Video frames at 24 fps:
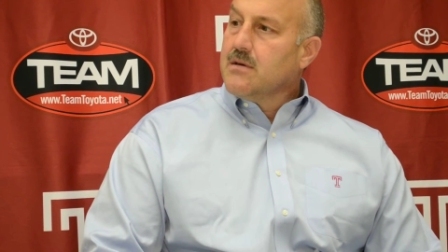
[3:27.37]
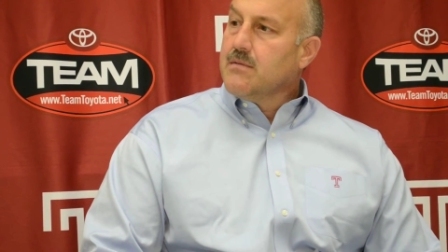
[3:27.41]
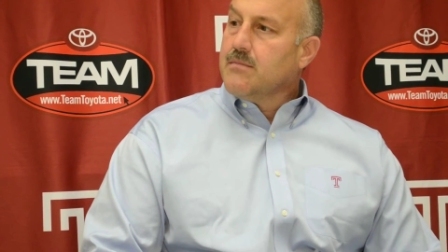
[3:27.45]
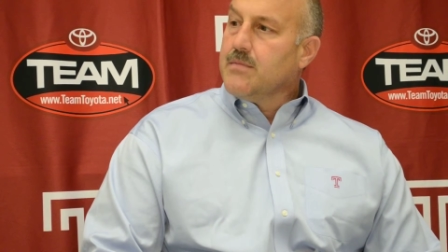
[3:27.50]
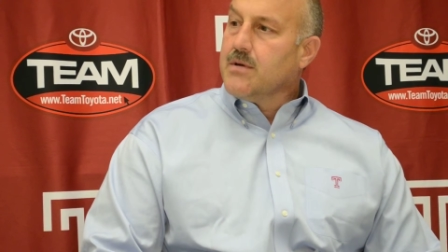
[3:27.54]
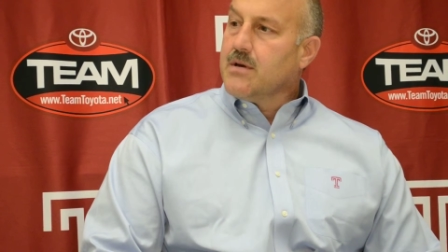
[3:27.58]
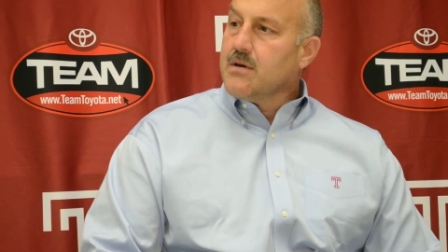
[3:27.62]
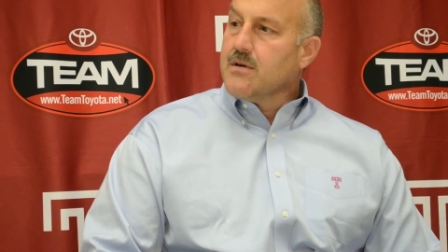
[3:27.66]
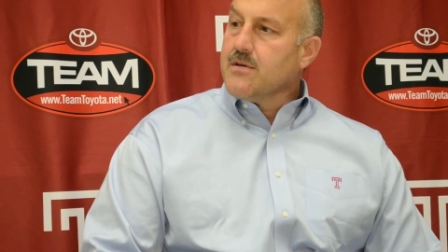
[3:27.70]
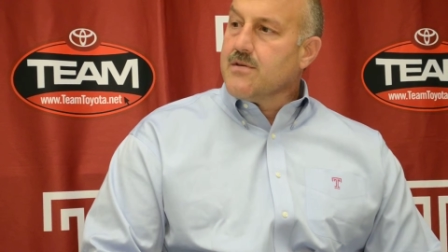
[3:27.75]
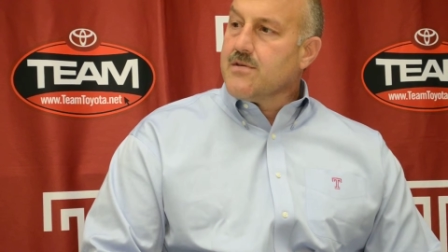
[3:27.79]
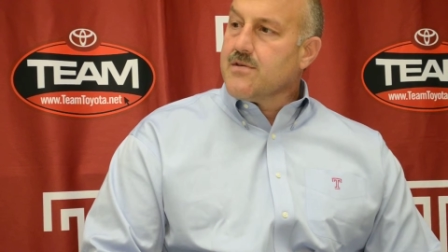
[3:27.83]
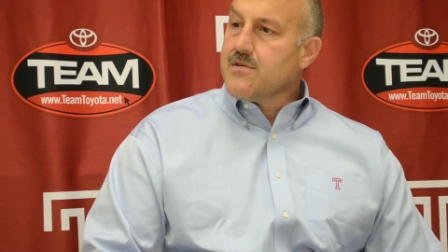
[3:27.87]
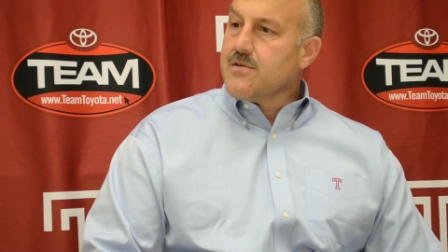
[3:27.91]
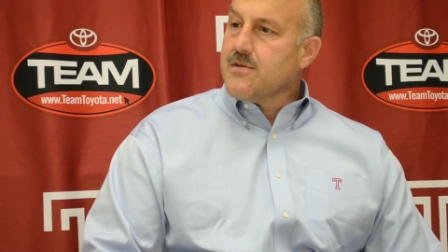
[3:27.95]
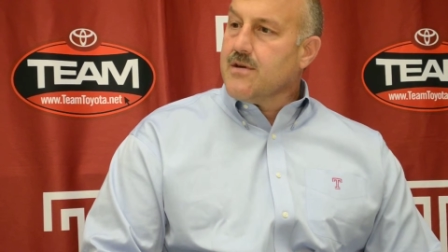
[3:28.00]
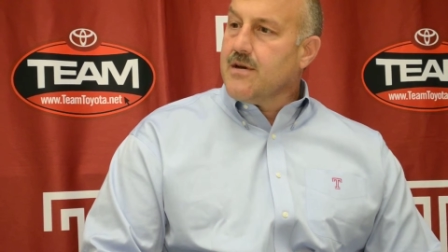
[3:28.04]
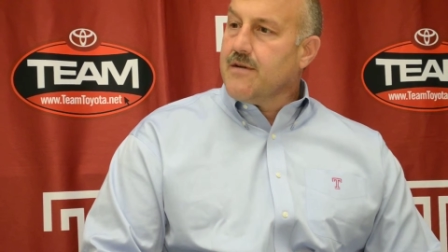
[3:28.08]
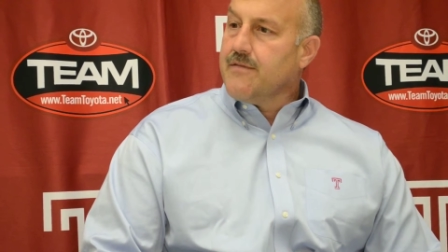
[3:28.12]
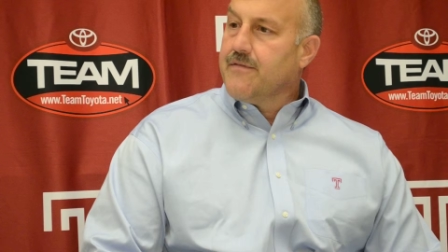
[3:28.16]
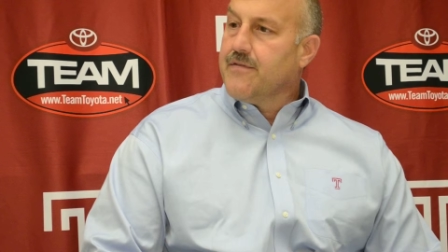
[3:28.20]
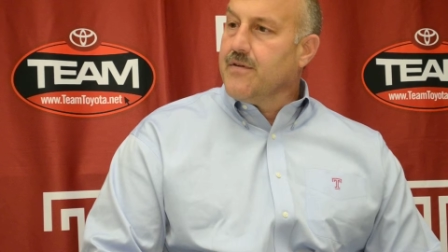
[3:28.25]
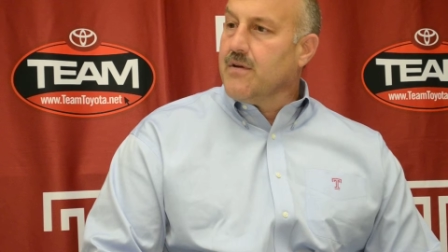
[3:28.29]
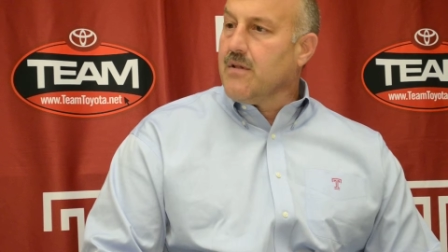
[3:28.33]
because
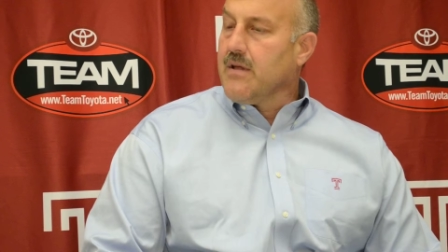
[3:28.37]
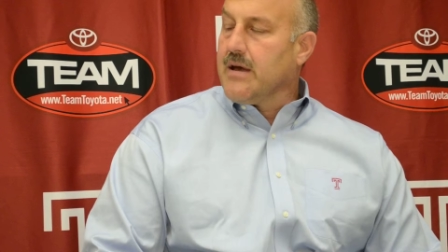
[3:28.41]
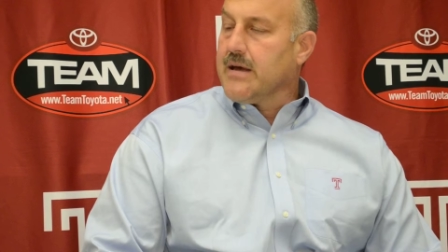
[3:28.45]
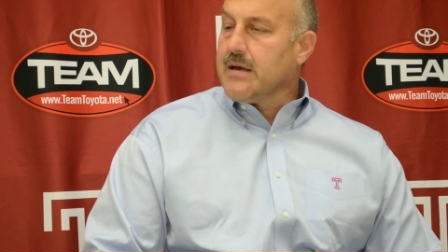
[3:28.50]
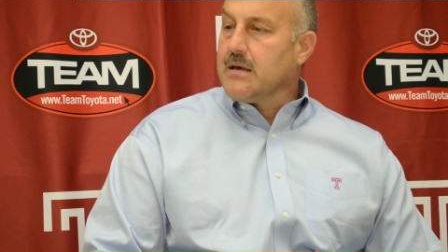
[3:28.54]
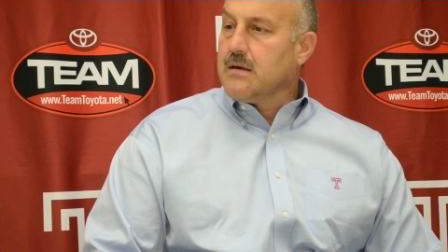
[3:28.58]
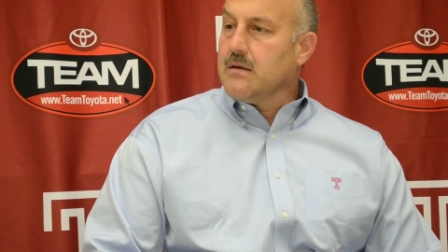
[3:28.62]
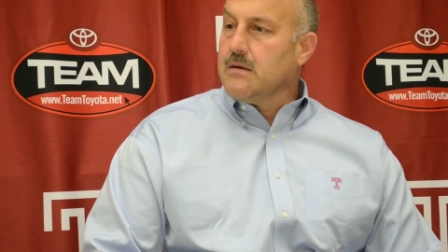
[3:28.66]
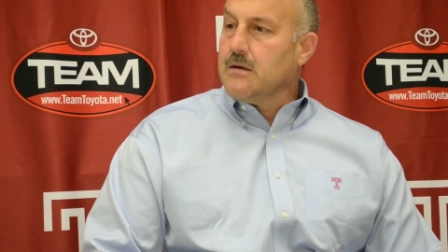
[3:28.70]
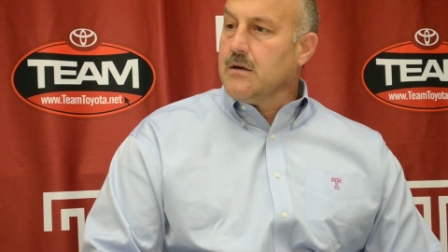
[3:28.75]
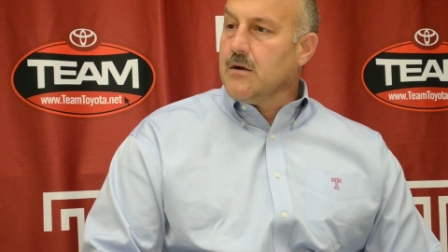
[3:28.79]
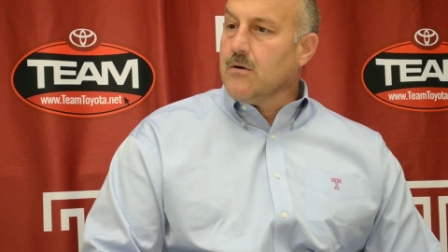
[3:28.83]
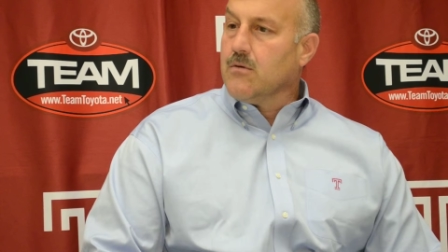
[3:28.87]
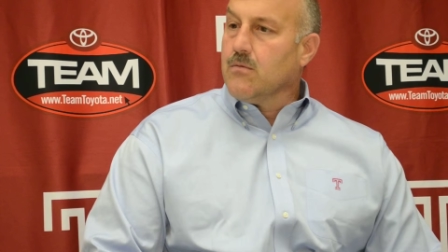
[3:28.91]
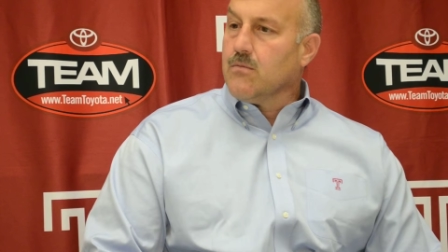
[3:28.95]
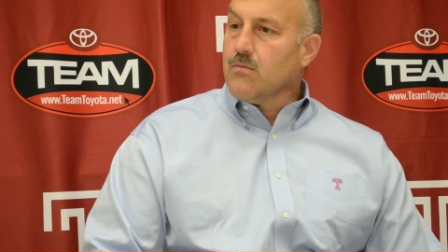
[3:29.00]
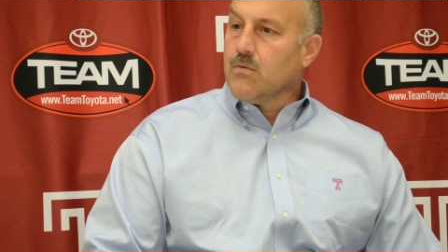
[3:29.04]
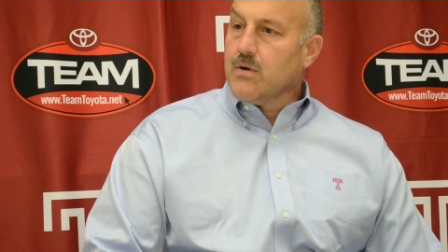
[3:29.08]
I feel like, you know,